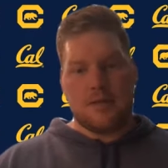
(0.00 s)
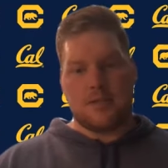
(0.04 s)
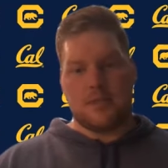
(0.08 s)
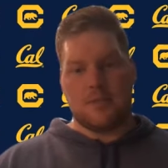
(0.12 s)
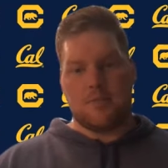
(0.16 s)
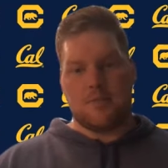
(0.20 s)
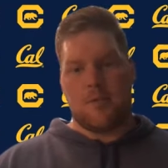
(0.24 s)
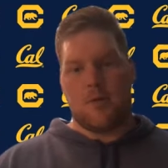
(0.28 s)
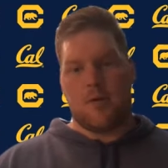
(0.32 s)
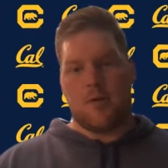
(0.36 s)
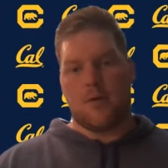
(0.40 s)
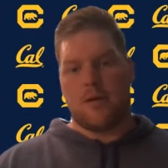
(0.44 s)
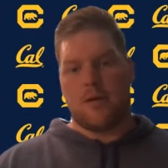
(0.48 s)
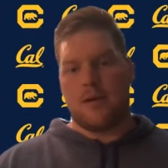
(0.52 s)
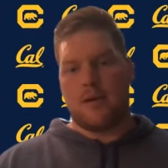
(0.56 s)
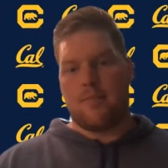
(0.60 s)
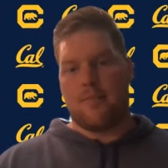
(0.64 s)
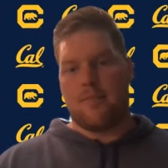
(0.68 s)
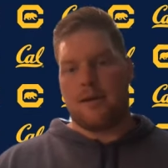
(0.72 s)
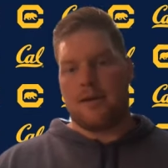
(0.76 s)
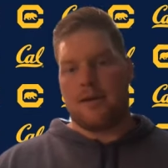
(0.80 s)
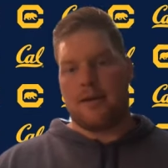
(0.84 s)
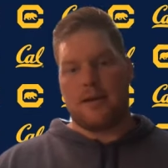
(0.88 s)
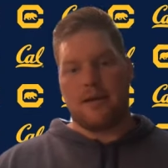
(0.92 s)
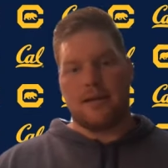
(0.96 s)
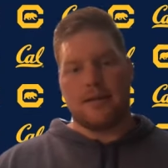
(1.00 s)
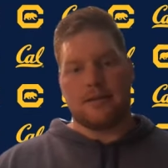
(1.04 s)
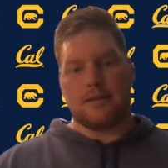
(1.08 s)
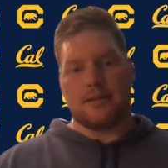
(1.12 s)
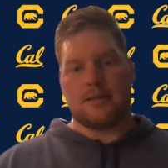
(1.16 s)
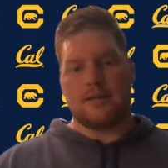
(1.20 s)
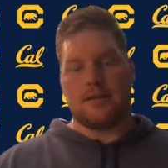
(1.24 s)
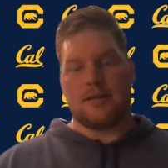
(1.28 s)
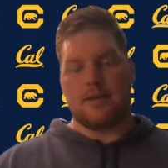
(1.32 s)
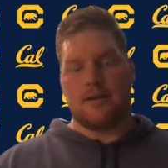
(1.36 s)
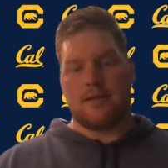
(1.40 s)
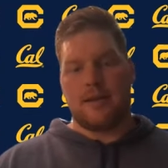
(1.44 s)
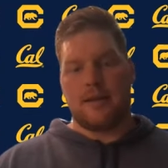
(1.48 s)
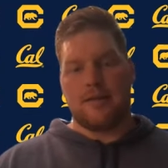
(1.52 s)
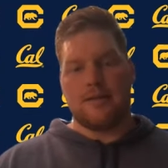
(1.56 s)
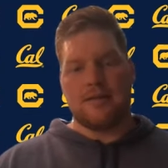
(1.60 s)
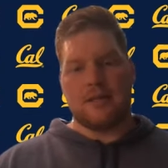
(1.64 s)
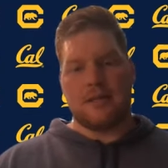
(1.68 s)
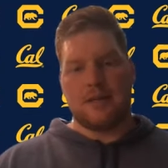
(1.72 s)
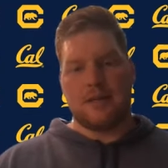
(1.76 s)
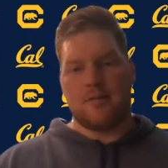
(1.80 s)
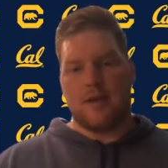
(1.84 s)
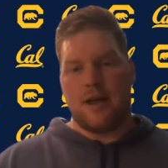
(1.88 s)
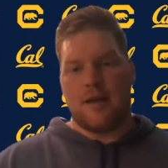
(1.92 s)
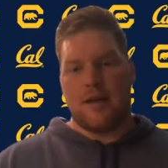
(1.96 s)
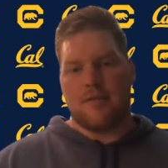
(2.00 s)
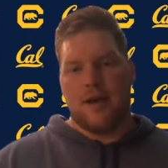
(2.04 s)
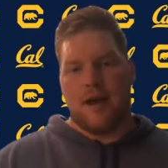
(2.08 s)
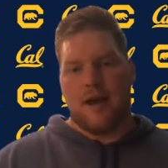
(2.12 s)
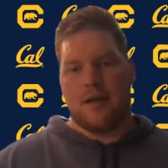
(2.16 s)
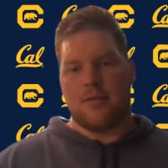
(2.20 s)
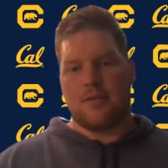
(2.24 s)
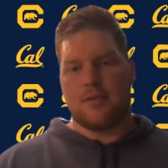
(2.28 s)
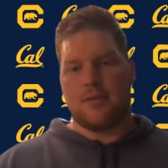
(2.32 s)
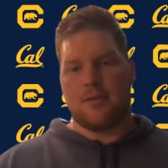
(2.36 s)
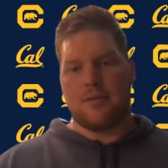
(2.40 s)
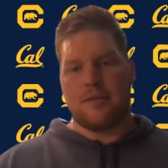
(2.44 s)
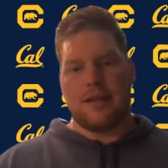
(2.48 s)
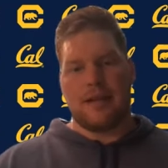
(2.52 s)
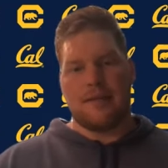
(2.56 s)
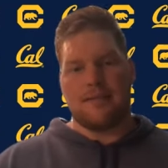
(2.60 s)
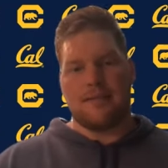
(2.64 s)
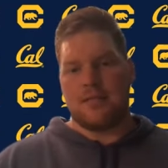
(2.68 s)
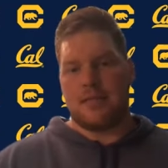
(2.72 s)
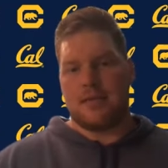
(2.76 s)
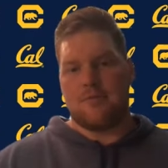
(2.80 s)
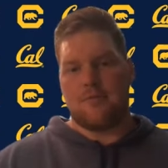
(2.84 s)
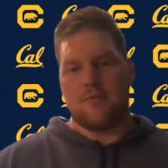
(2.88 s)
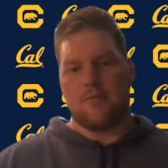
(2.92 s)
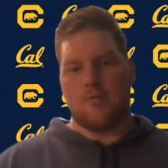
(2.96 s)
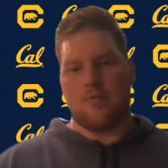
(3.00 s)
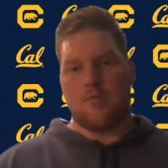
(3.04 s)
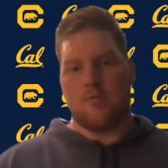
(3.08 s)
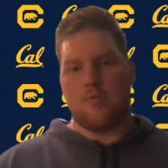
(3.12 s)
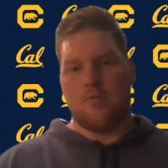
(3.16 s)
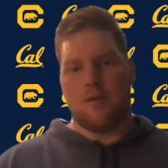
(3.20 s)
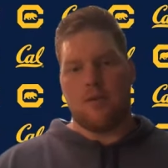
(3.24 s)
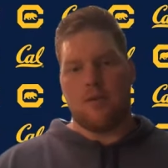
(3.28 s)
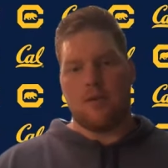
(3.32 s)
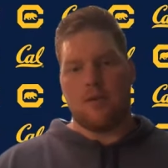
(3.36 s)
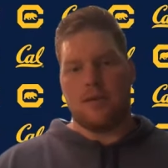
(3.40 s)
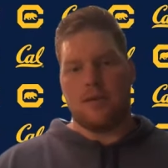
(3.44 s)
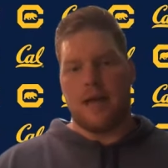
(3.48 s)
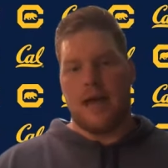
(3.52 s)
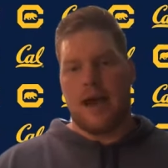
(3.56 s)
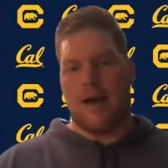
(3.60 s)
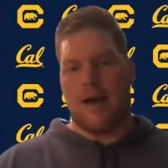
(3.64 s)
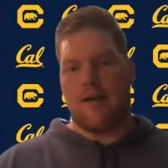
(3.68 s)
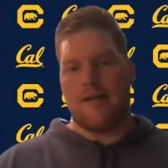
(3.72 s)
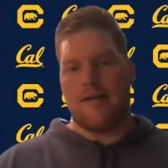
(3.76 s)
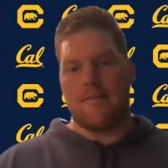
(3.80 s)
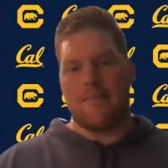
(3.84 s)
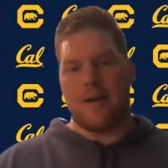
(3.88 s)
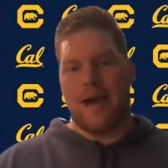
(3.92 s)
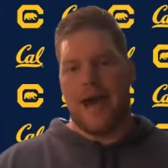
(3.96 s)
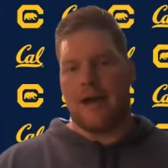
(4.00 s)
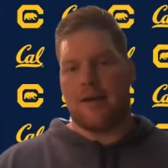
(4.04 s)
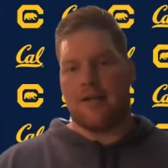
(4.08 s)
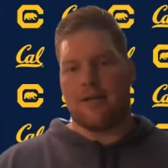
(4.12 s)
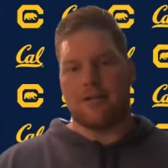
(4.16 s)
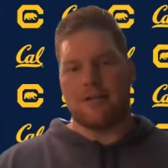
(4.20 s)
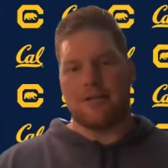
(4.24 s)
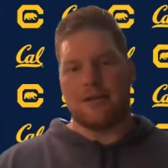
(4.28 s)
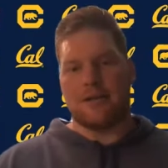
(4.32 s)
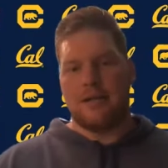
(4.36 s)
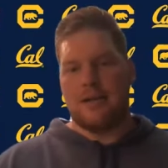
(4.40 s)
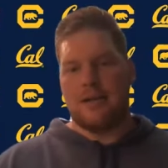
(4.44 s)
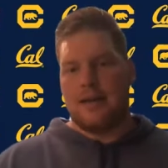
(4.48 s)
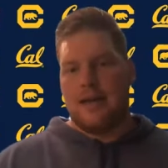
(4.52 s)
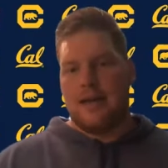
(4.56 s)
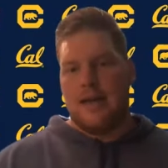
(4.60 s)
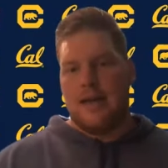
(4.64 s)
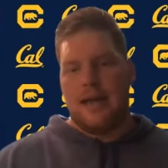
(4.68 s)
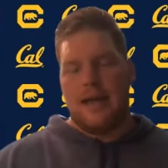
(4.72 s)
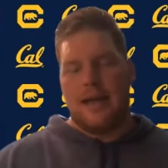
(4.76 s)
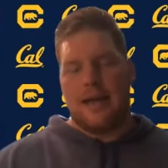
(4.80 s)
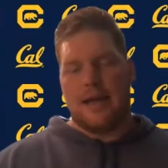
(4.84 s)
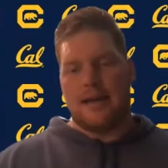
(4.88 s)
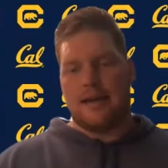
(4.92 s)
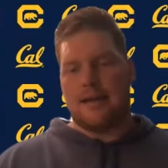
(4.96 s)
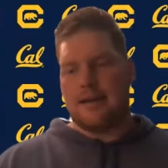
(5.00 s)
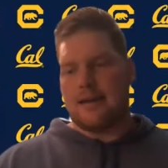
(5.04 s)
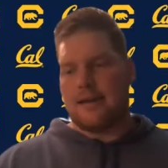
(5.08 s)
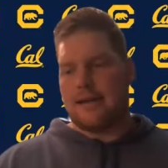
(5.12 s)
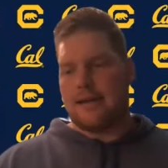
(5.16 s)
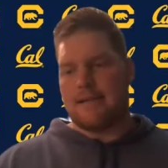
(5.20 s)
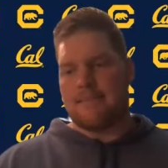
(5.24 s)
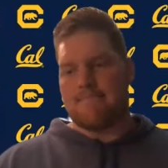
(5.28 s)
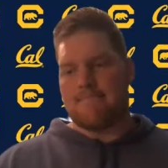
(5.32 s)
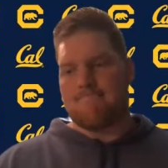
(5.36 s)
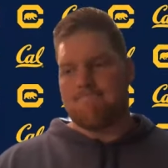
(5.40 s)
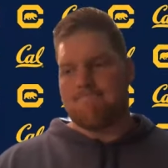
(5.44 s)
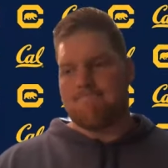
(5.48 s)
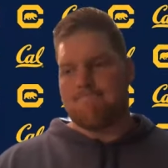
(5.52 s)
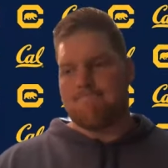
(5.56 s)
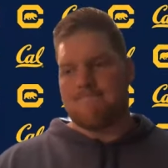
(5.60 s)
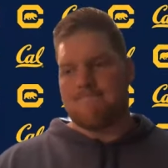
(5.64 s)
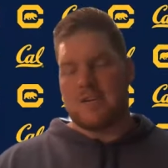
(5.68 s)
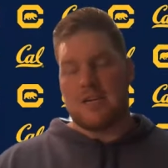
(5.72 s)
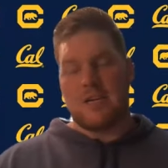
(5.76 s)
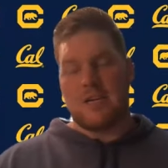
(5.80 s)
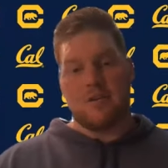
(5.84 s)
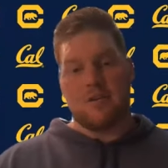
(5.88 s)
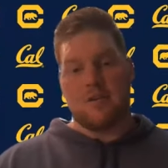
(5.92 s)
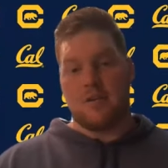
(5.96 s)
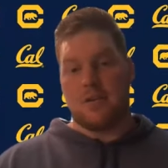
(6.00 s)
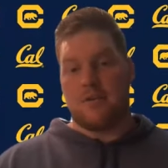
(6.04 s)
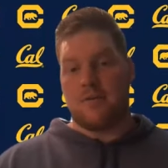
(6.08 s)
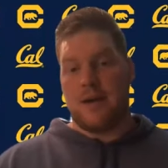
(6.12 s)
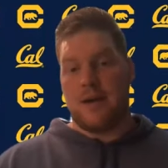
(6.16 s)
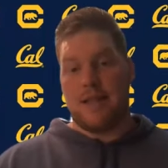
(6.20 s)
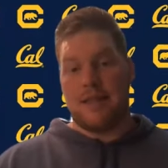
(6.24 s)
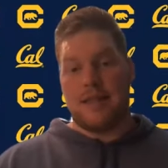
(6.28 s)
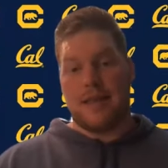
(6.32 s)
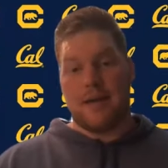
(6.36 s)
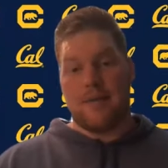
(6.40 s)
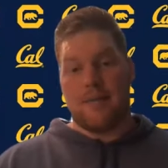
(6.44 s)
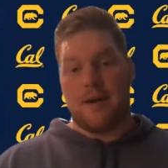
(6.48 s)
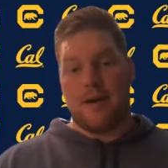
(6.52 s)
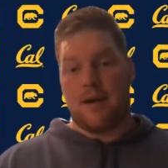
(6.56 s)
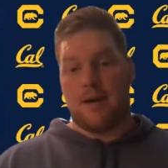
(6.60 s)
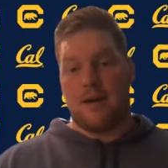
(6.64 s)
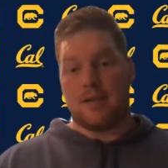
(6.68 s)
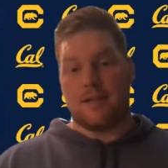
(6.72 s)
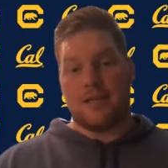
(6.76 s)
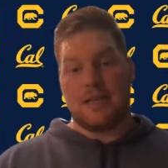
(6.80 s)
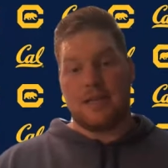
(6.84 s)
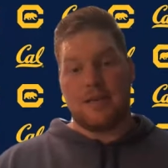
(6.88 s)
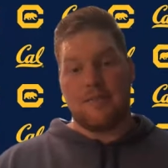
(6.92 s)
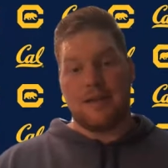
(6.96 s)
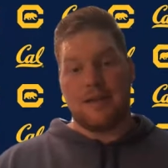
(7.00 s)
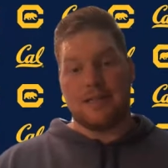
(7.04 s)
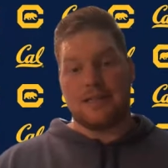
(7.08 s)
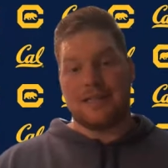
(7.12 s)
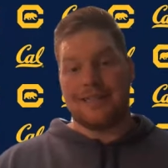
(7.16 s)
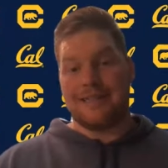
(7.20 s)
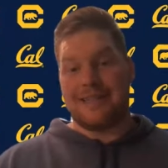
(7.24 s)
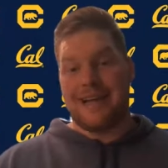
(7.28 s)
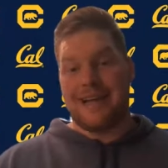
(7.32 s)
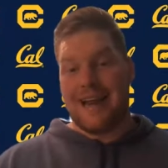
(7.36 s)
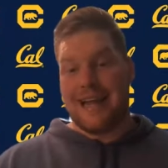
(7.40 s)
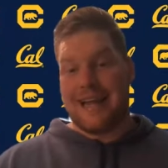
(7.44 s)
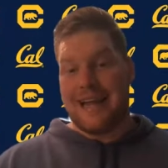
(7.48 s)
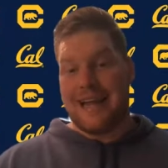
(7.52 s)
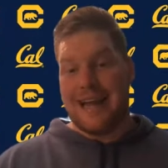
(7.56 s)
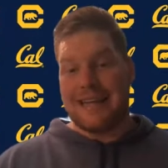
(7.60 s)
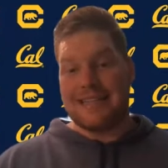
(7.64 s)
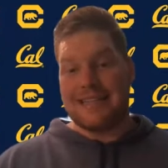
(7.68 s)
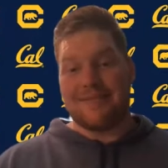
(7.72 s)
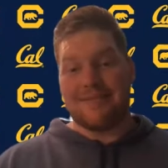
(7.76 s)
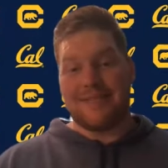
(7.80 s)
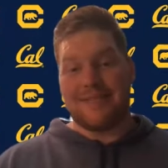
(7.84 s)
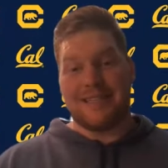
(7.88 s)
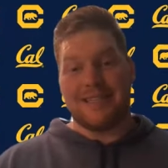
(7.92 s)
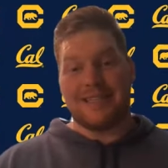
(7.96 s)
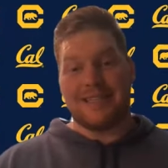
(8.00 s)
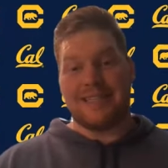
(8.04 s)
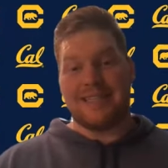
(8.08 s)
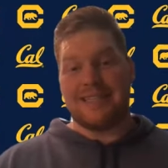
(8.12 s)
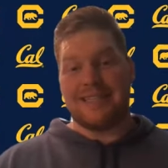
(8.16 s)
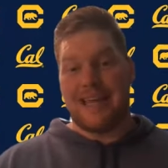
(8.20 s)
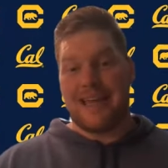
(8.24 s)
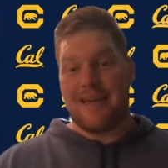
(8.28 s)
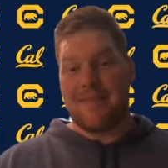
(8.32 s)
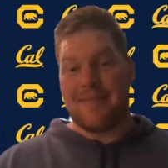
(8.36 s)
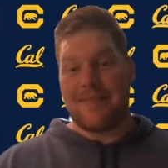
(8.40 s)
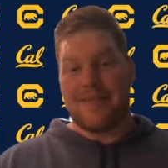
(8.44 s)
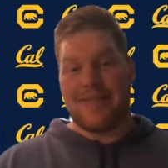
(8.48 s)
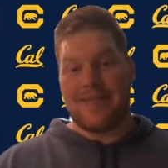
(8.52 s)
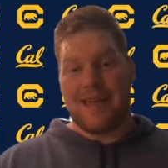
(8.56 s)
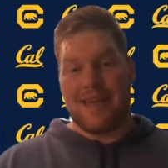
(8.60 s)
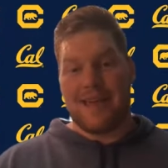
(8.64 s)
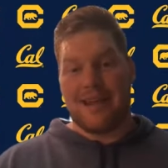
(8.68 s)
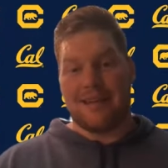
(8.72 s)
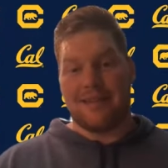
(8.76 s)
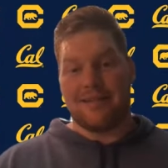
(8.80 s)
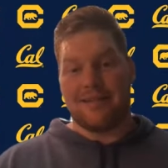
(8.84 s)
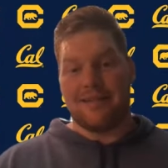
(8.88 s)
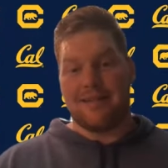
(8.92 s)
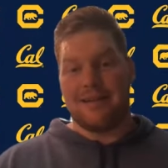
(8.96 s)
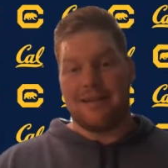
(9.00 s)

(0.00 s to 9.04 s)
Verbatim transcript: supported it because, you know, they've seen what I've gone through and they've seen how I've battled. And, um, you know, the great thing about our team is a lot of guys have done the same thing